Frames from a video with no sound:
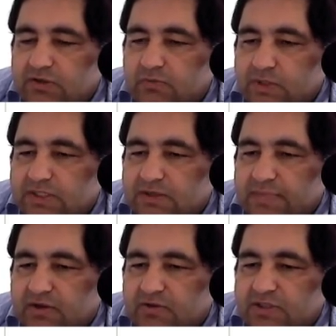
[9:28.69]
was
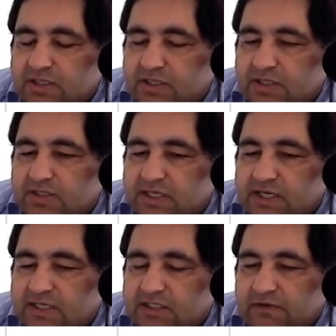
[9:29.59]
about
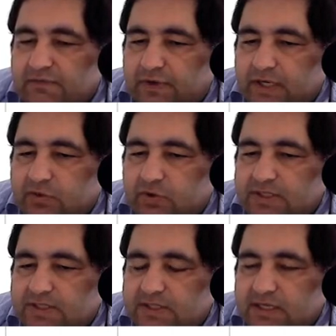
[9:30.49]
taking a
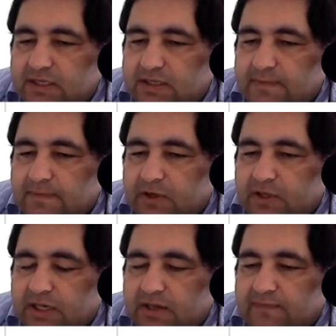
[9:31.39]
frequency,
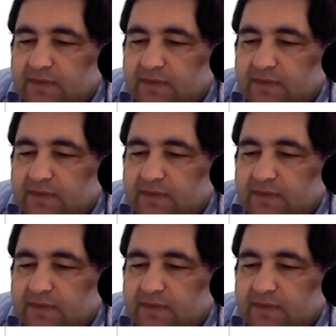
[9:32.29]
okay?